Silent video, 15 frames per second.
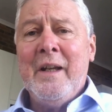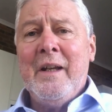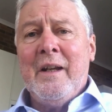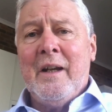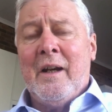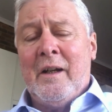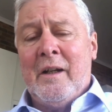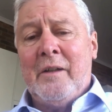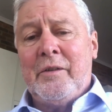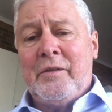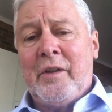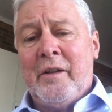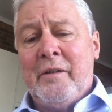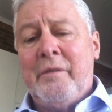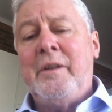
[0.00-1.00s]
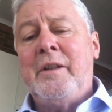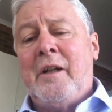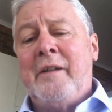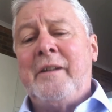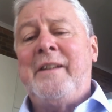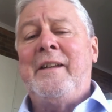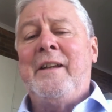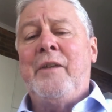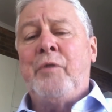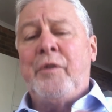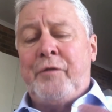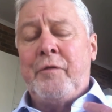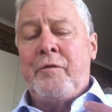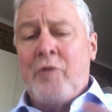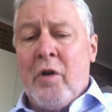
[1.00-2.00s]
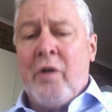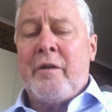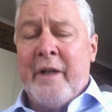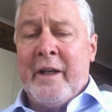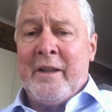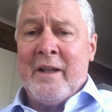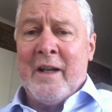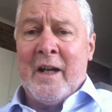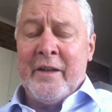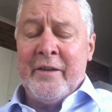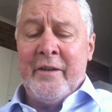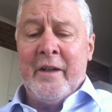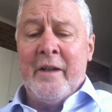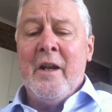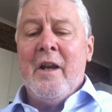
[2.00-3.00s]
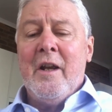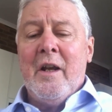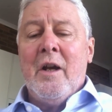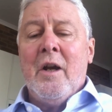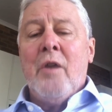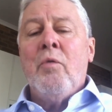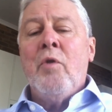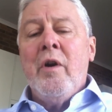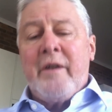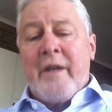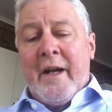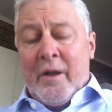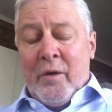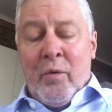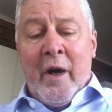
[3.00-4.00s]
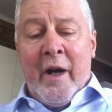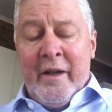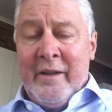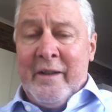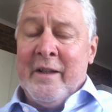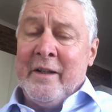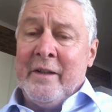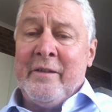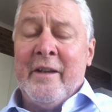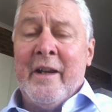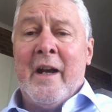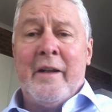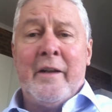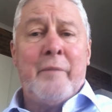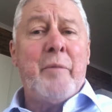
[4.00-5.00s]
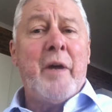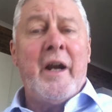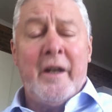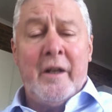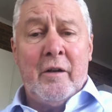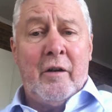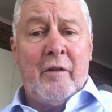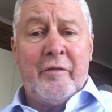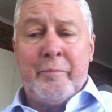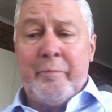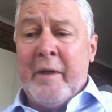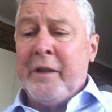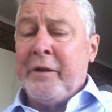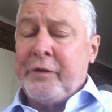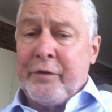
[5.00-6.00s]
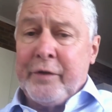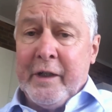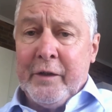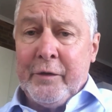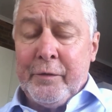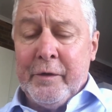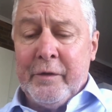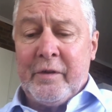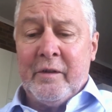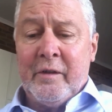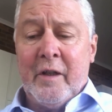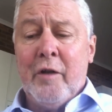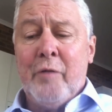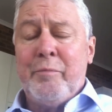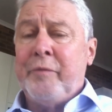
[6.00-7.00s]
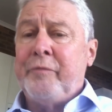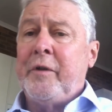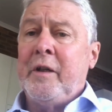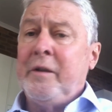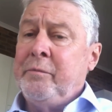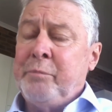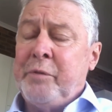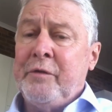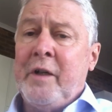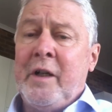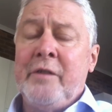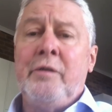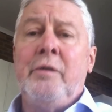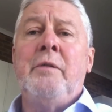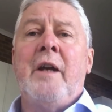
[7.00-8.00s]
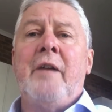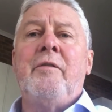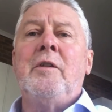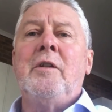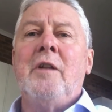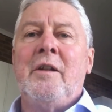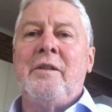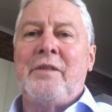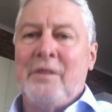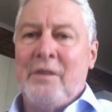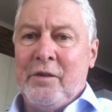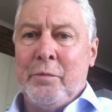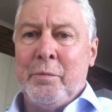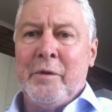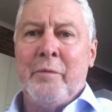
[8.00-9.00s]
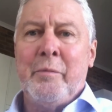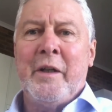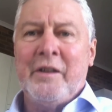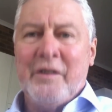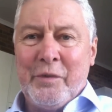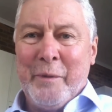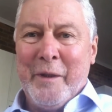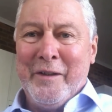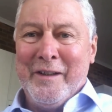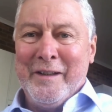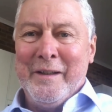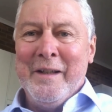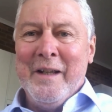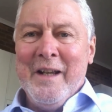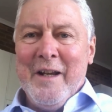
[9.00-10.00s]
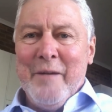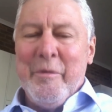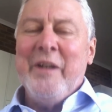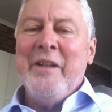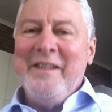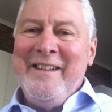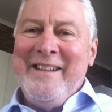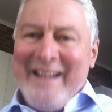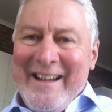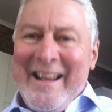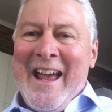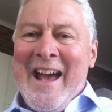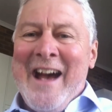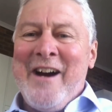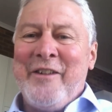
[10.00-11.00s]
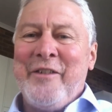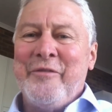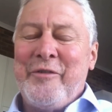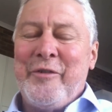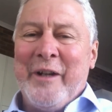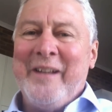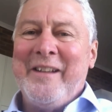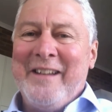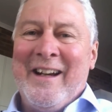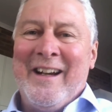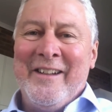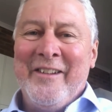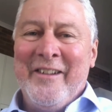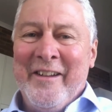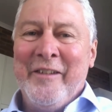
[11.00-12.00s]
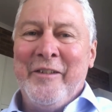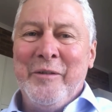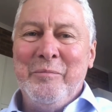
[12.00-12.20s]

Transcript: Uh, so, you know, if you've got credit card debt, work out a way to get it down and pay it off. Balance transfers can help provide, provide you have lots of discipline about your spending. But get out of credit card debt.